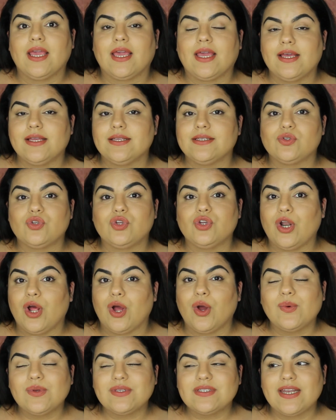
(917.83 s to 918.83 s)
because you're
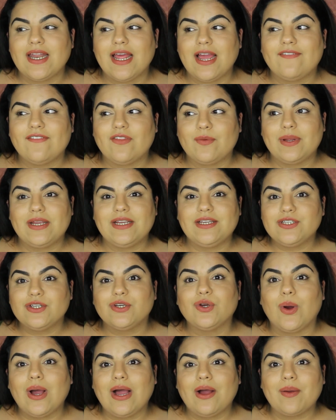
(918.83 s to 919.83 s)
not always gonna have the money to
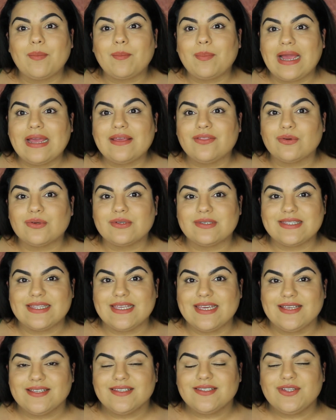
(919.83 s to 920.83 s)
go out and buy those
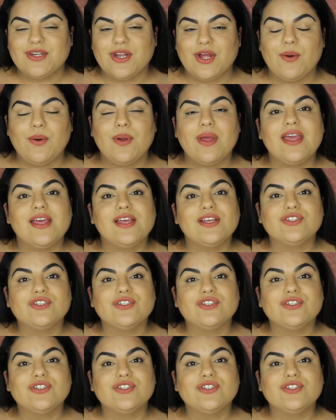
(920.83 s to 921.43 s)
things, you know.